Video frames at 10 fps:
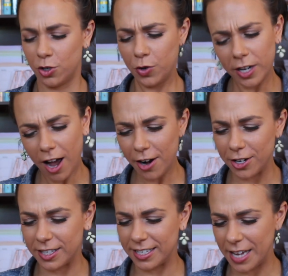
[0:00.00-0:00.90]
Treat
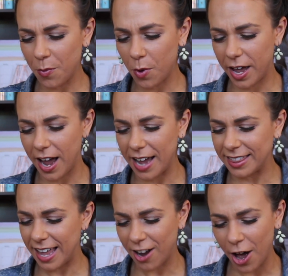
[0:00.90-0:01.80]
otters the same way
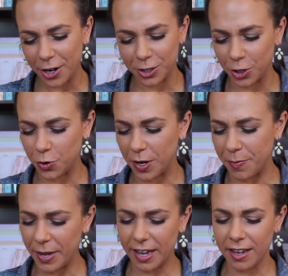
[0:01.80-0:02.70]
I'd like otters to
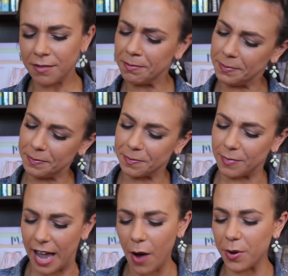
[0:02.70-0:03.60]
treat me.
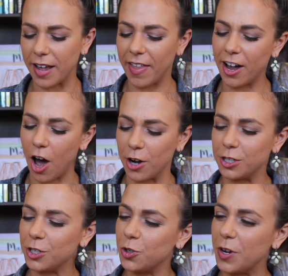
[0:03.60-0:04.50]
Hmm, how would I like
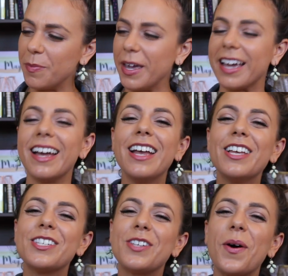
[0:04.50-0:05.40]
otters to treat me?
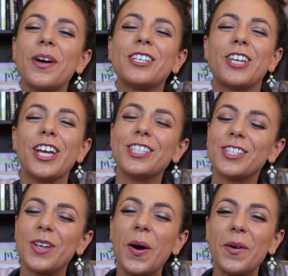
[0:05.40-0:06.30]
So it's
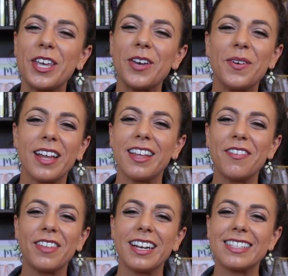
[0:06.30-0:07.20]
just so cute. I
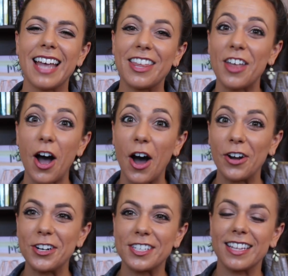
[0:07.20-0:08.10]
love that it's like the
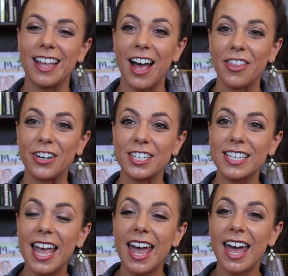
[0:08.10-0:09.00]
otters and the others,